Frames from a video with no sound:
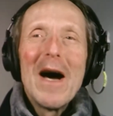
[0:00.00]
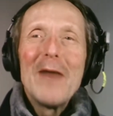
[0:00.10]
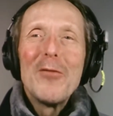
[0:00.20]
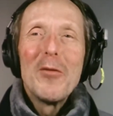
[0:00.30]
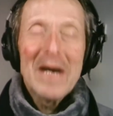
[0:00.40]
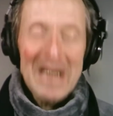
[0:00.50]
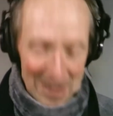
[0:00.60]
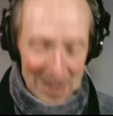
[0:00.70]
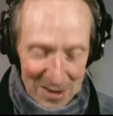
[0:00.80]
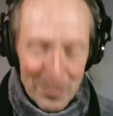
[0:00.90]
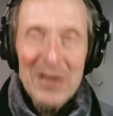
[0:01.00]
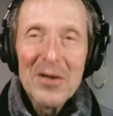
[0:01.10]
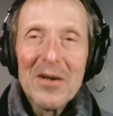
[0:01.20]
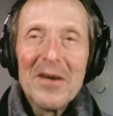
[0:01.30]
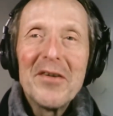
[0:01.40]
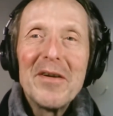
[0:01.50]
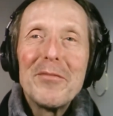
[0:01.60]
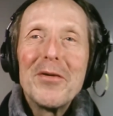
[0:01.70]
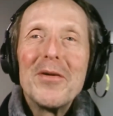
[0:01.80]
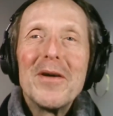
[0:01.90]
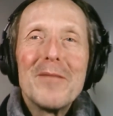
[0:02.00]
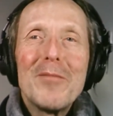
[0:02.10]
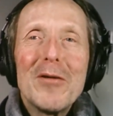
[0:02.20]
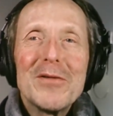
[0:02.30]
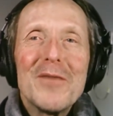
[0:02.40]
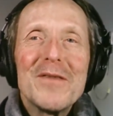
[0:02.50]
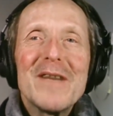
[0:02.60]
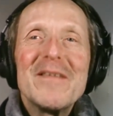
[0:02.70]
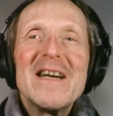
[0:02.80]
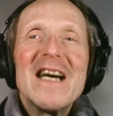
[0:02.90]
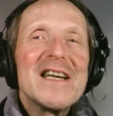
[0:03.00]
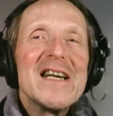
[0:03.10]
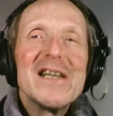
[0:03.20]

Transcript: I will make a special trip to the post office. I mean, that's easy.